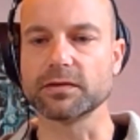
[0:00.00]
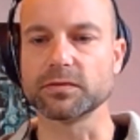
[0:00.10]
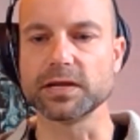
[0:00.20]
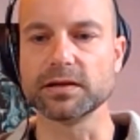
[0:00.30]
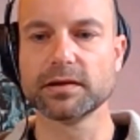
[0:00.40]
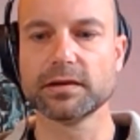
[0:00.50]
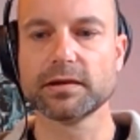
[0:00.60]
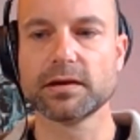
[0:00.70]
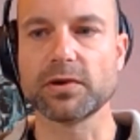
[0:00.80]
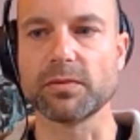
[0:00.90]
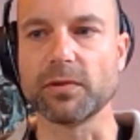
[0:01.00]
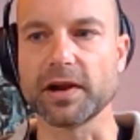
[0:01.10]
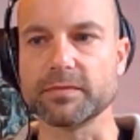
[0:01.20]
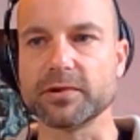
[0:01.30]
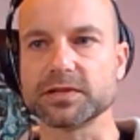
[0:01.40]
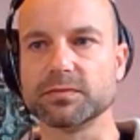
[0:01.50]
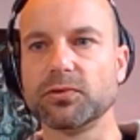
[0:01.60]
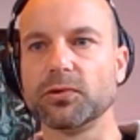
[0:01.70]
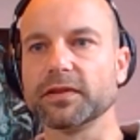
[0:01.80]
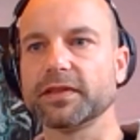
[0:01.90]
That would be probably one of the most
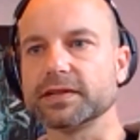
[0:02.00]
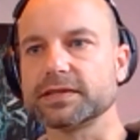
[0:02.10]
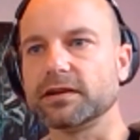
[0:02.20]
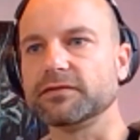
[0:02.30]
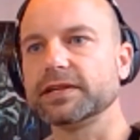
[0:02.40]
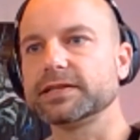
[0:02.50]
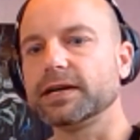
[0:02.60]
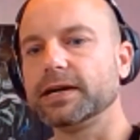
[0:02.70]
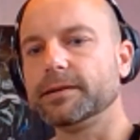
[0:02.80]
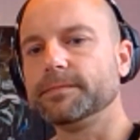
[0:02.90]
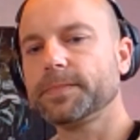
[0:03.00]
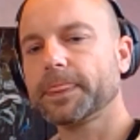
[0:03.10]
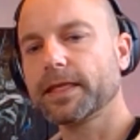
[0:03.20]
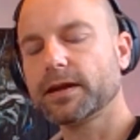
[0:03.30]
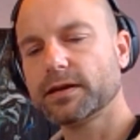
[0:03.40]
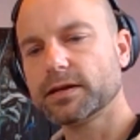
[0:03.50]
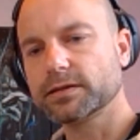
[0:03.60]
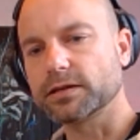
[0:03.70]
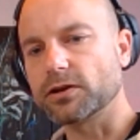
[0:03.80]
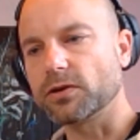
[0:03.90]
important things that I've had to
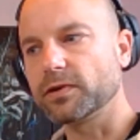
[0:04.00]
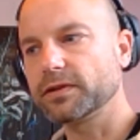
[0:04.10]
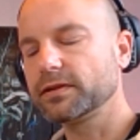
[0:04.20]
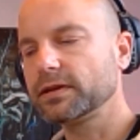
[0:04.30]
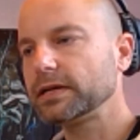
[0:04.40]
cope with.